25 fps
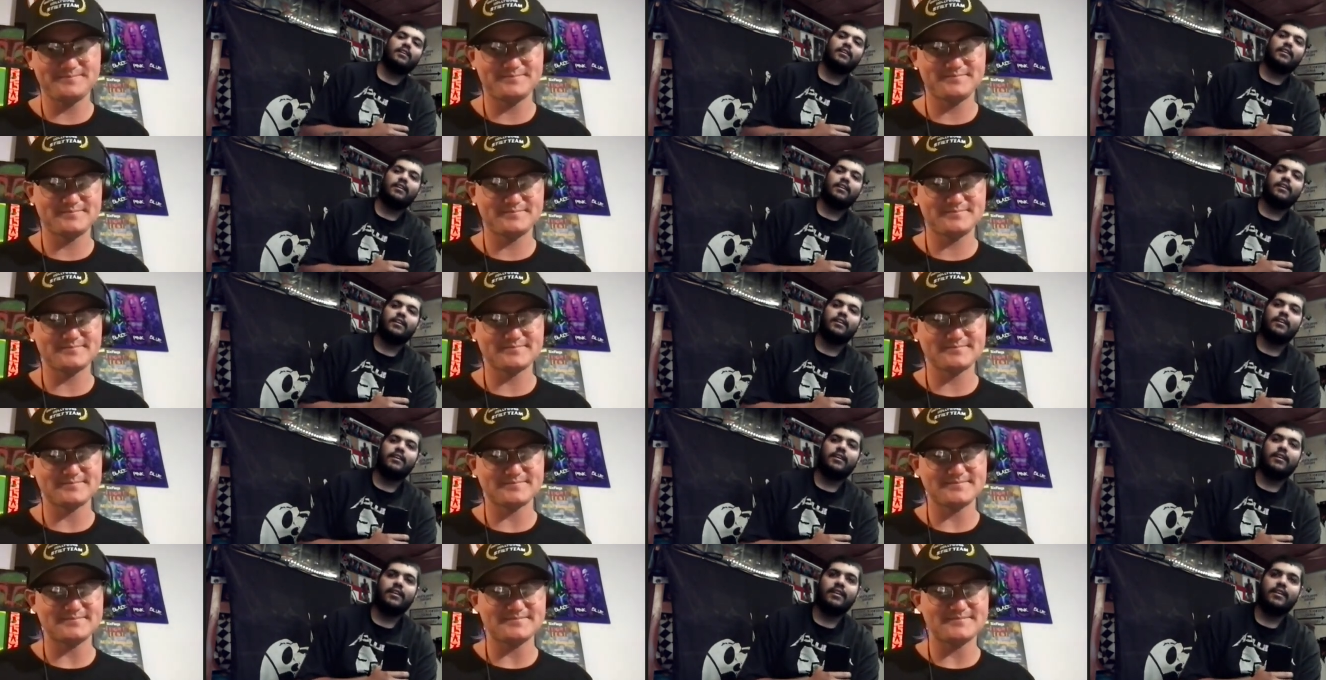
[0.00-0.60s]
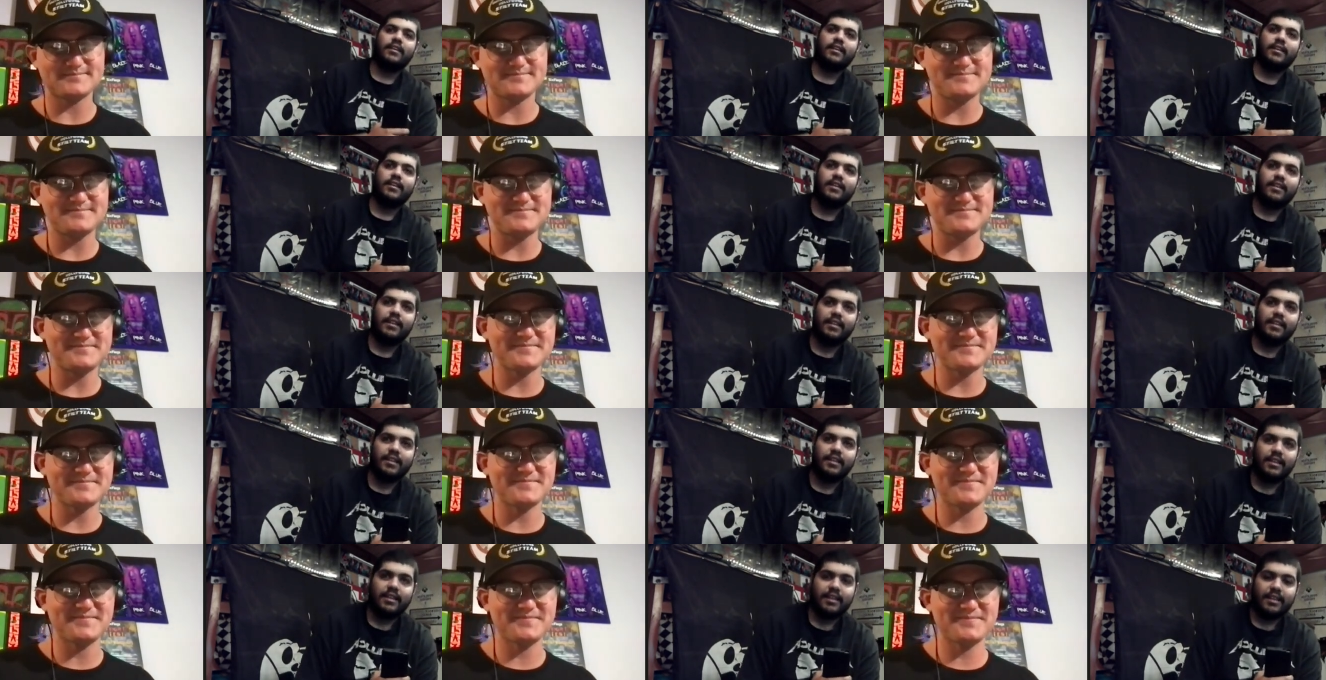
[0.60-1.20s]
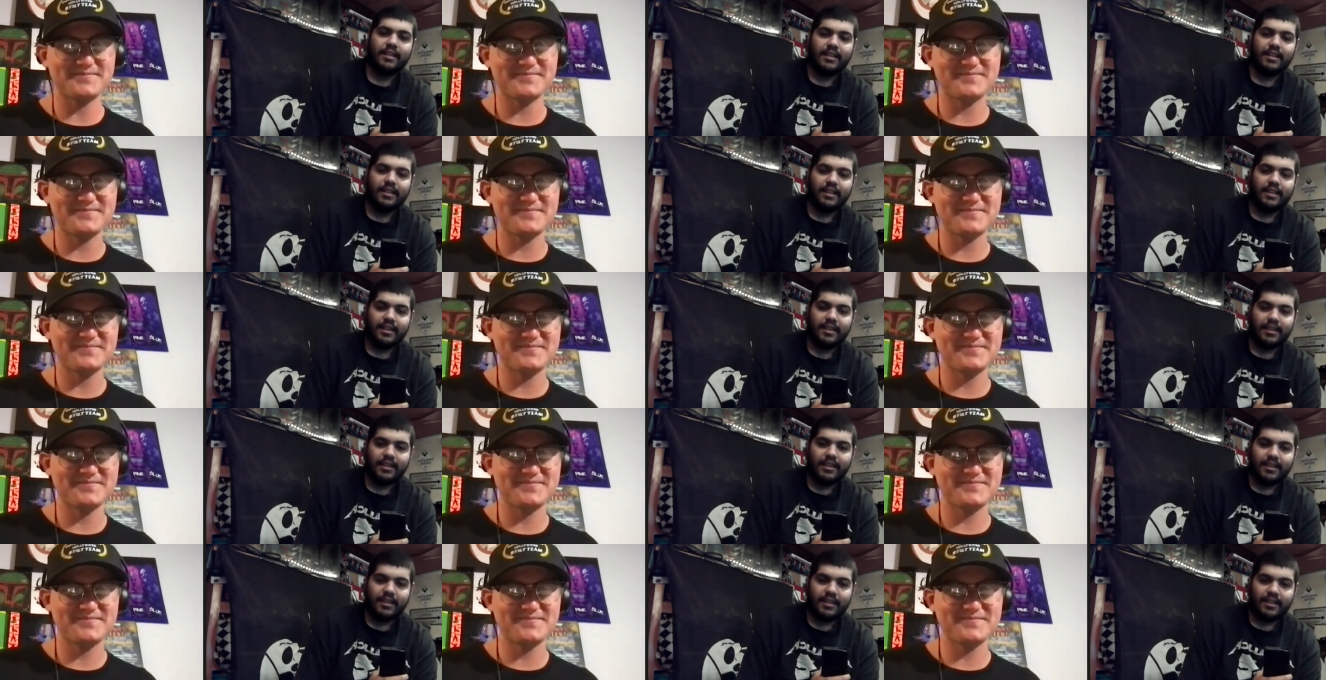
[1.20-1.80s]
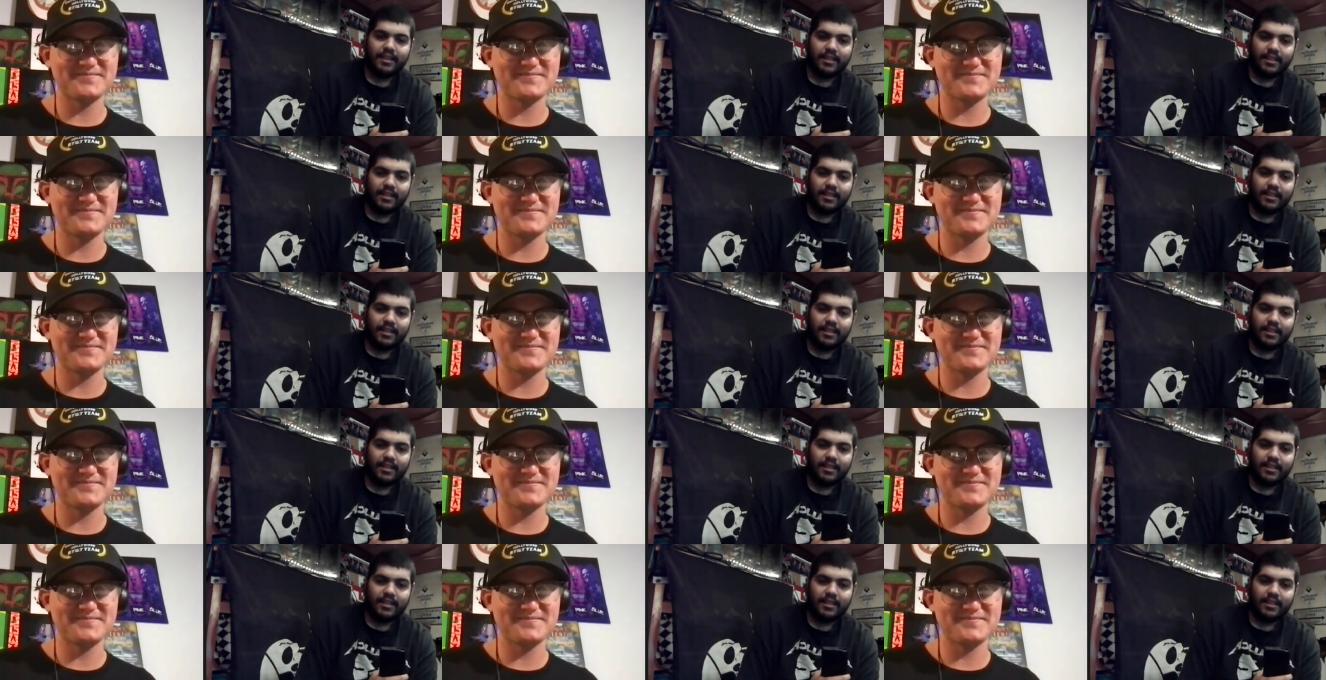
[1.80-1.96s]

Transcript: (silence)